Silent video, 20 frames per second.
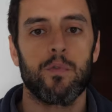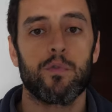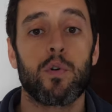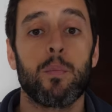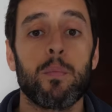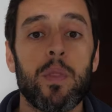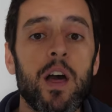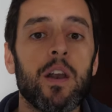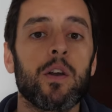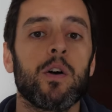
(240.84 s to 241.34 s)

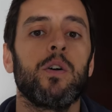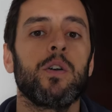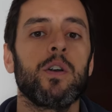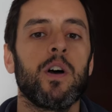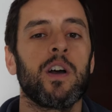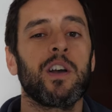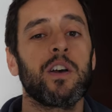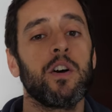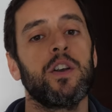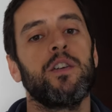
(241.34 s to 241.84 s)
From then on,
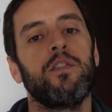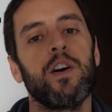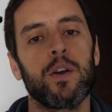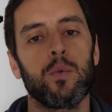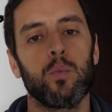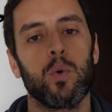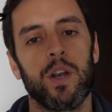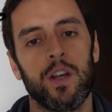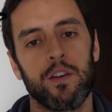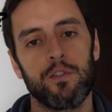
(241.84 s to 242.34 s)
I kind of had
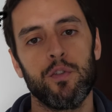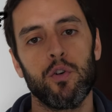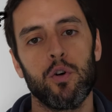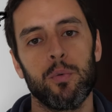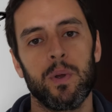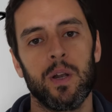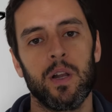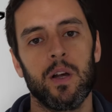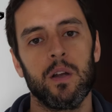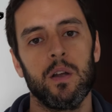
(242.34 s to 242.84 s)
a winning
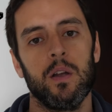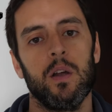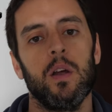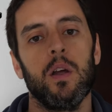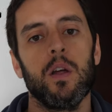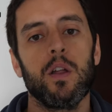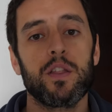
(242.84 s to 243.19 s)
formula.